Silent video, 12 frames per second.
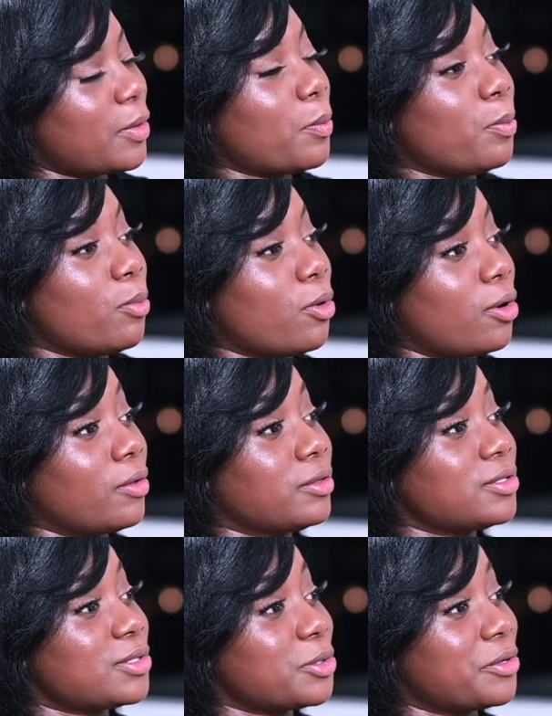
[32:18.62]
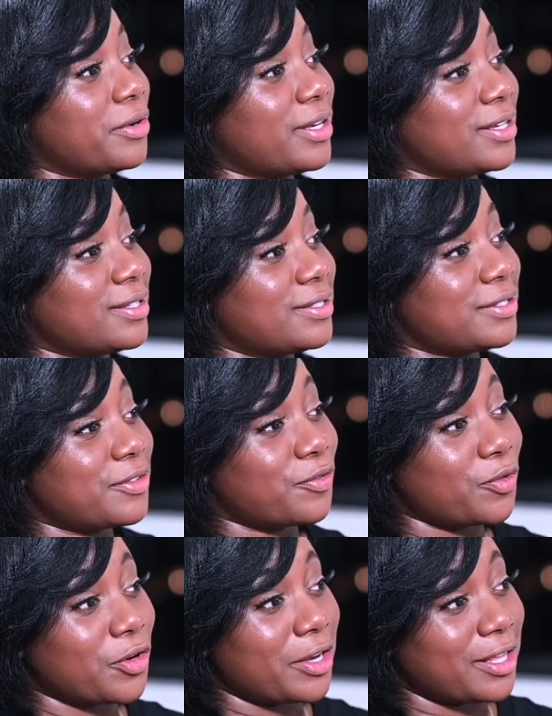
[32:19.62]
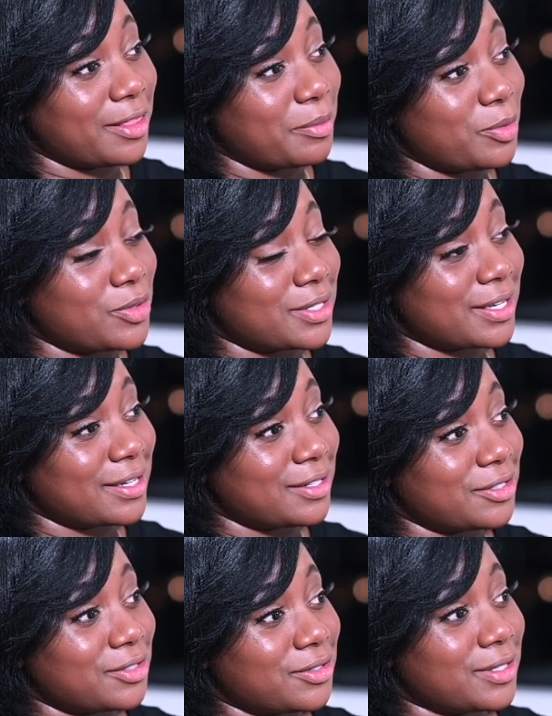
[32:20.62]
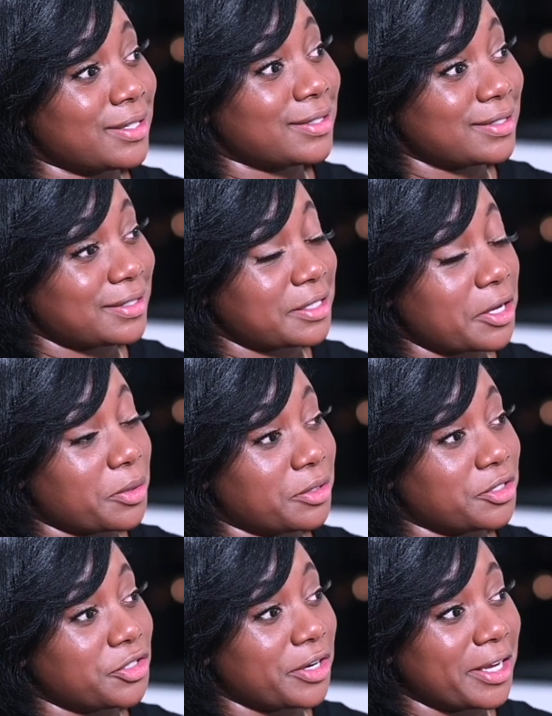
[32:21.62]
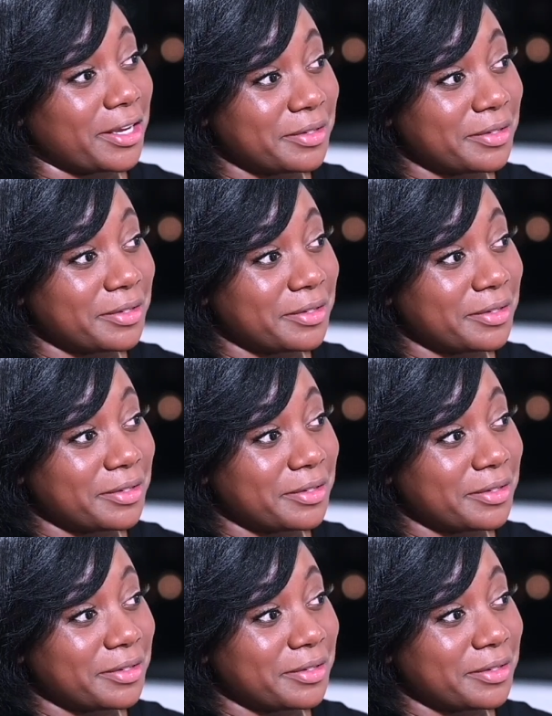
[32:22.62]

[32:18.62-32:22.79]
Moral of the story is, if you're in the music industry, stay on the train.